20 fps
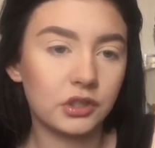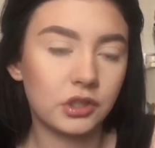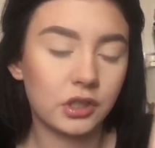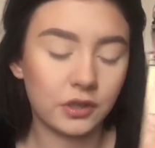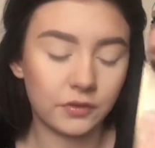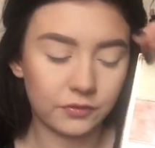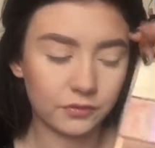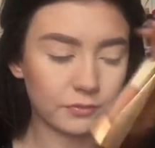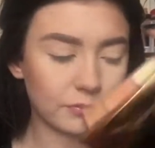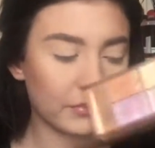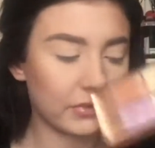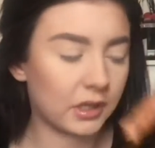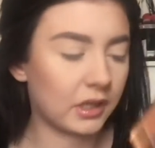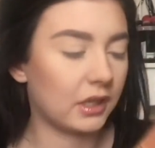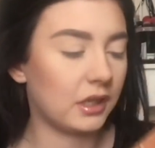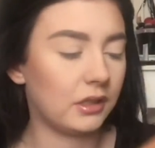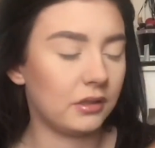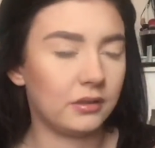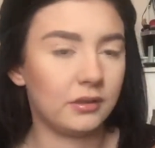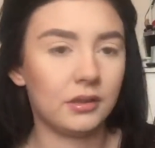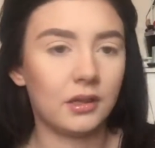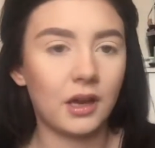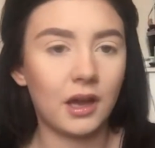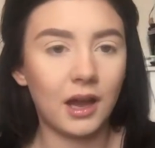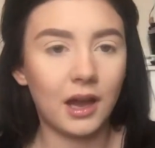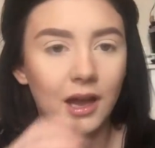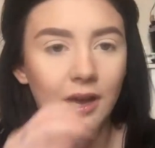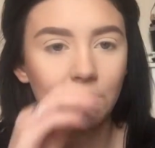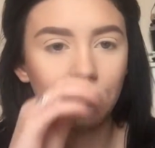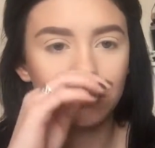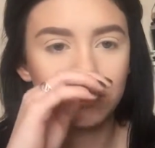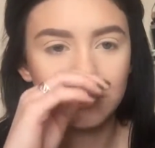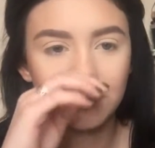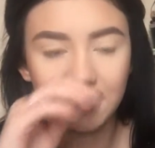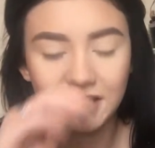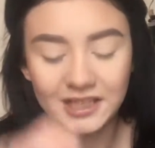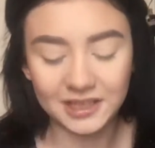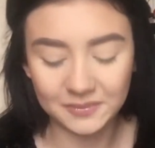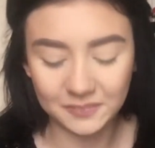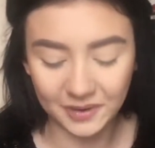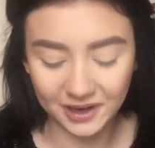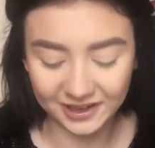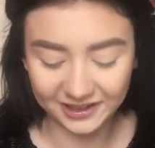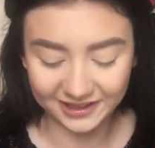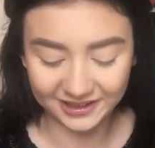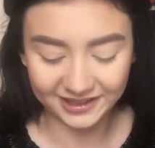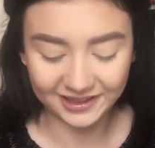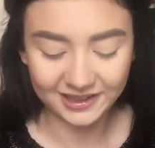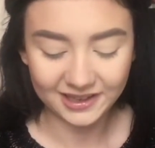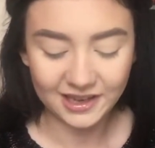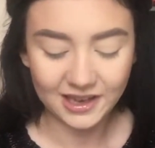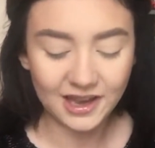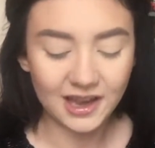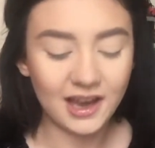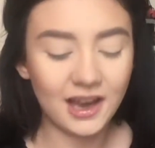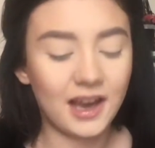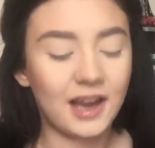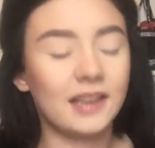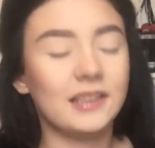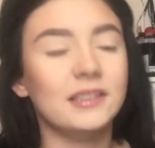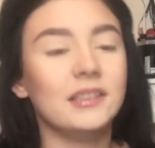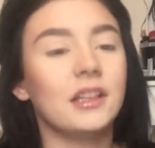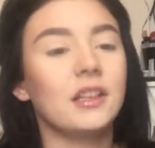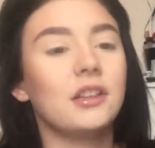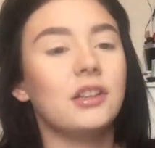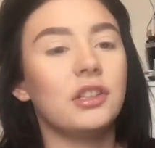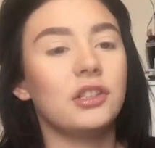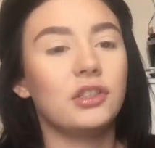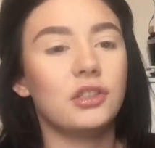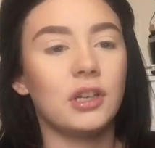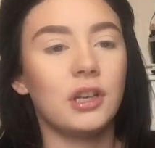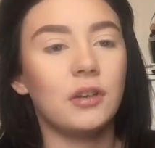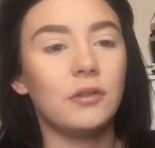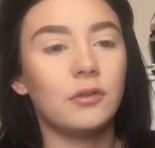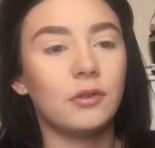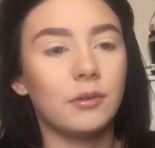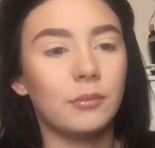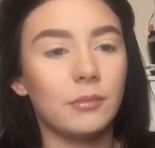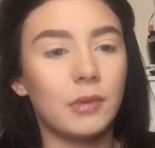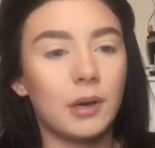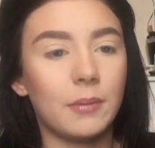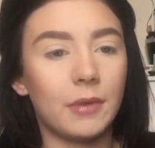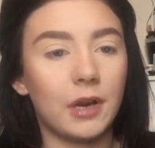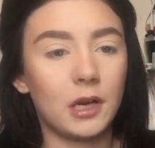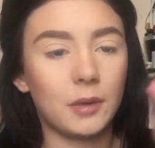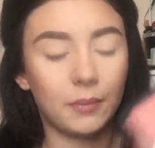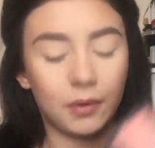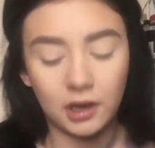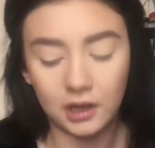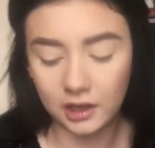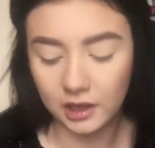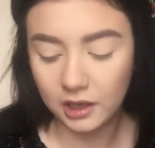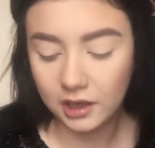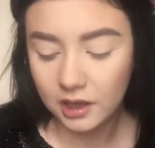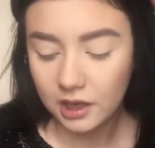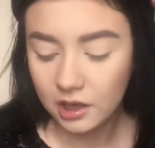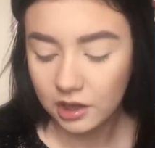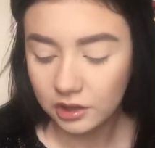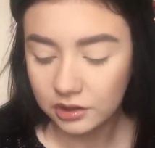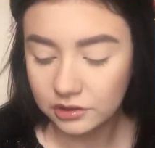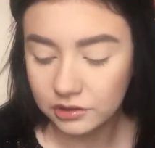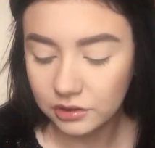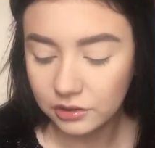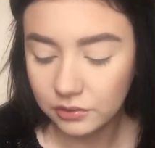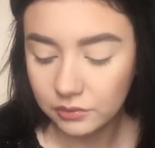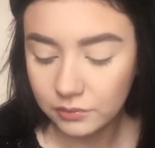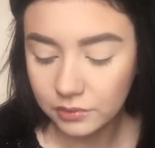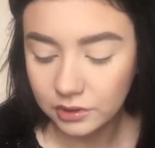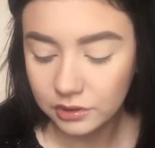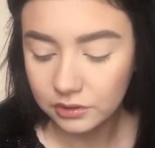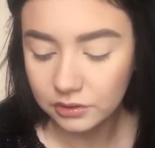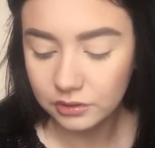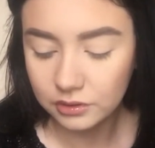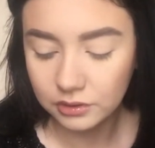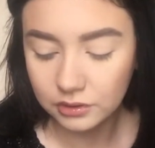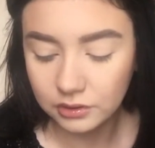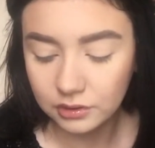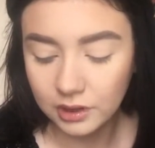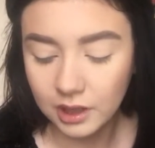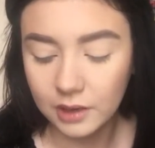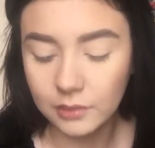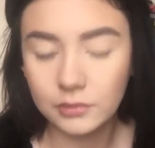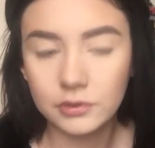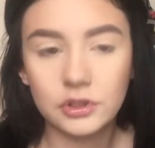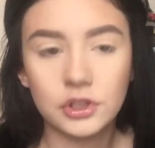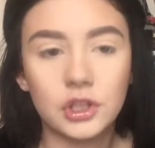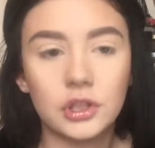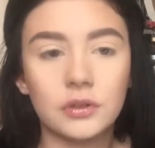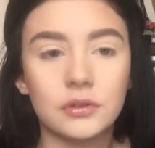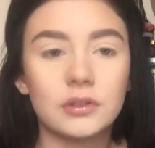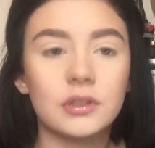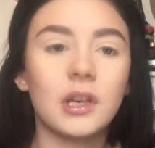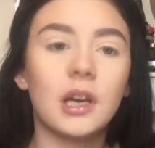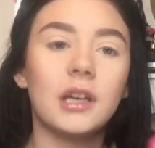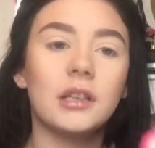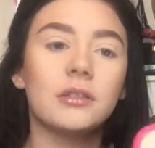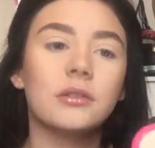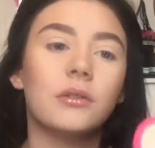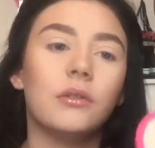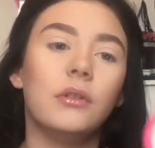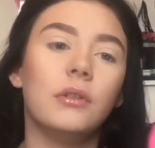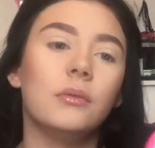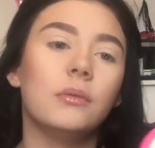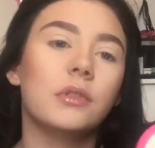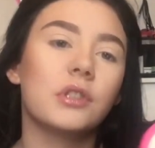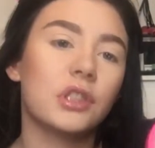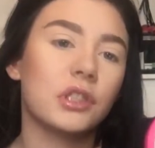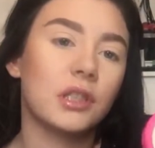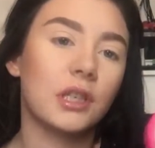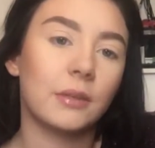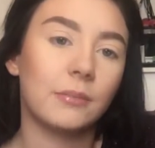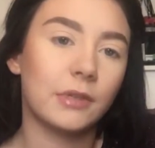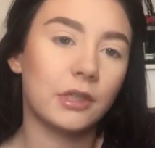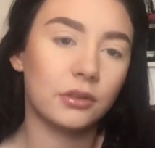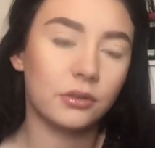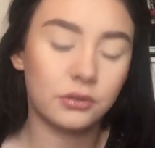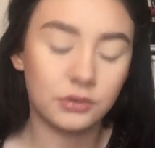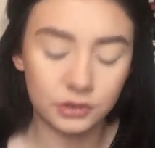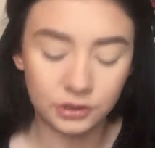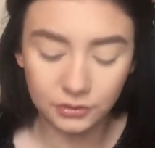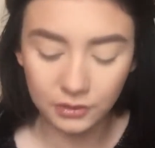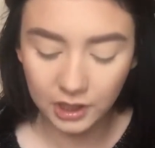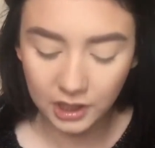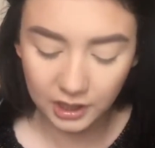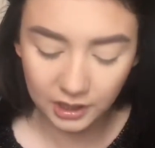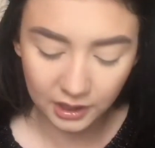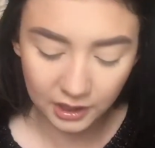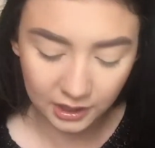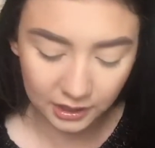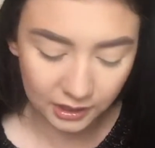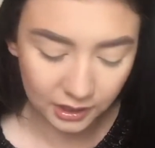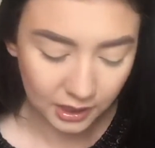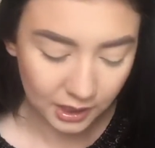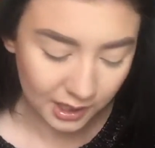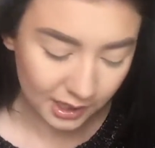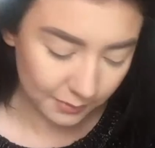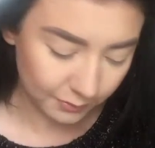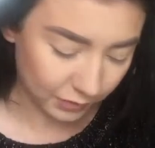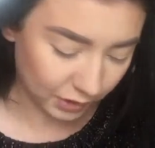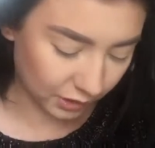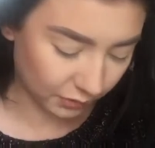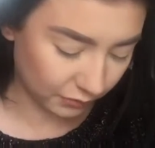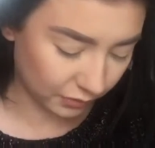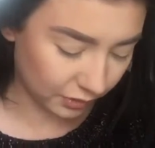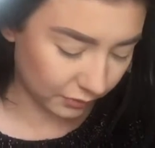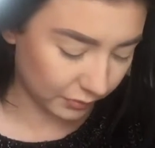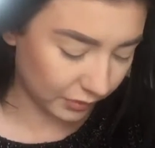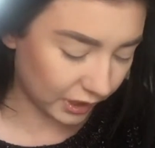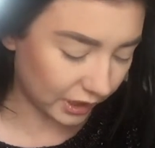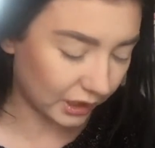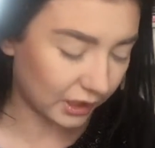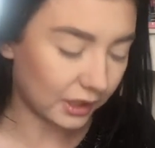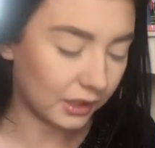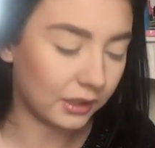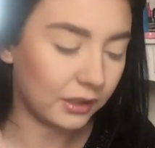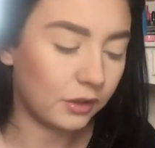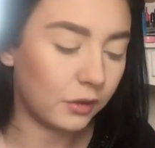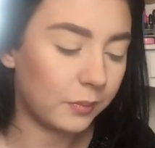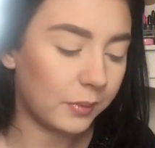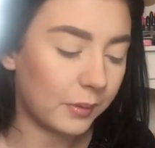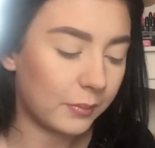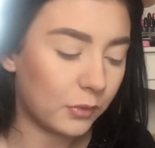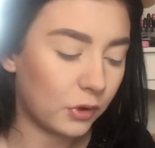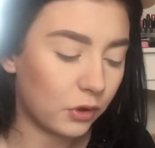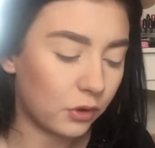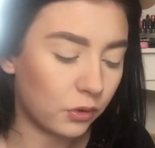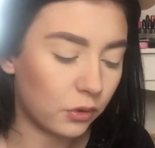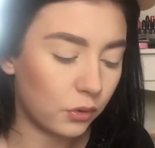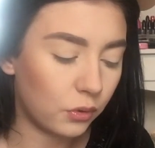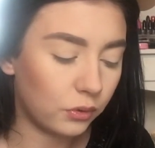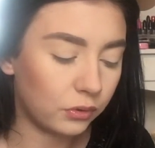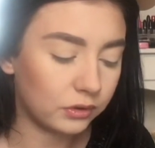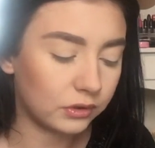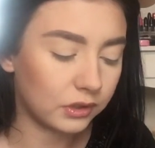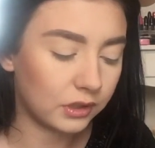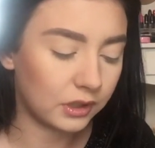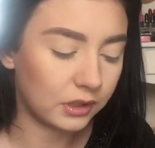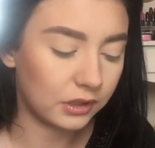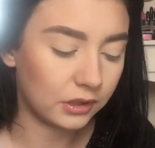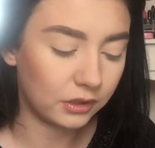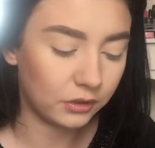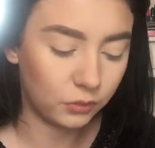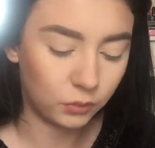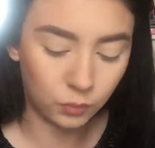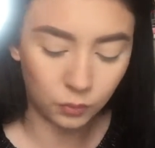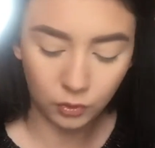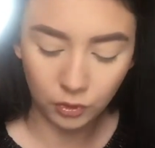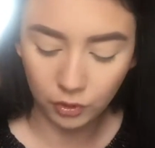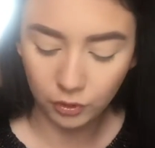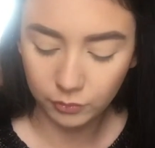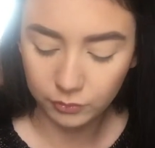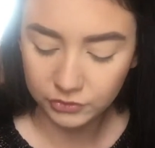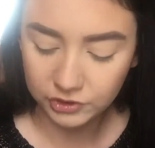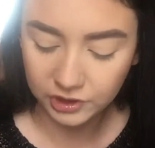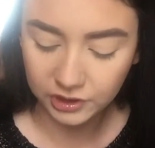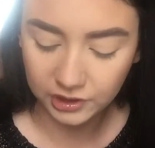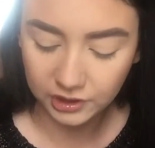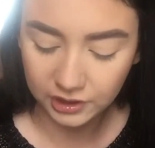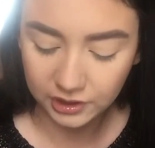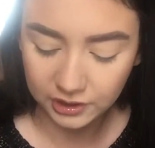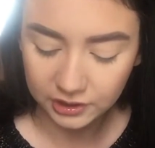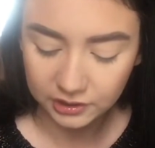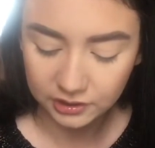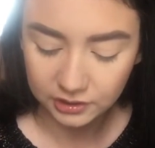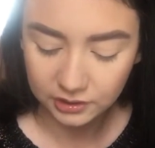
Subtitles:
shade from my Sleek palette and this shade from my MAC palette, because I don't want to go, I would use Ice Cold, which is like my go-to highlight, but I want to be a little bit more golden and warm today,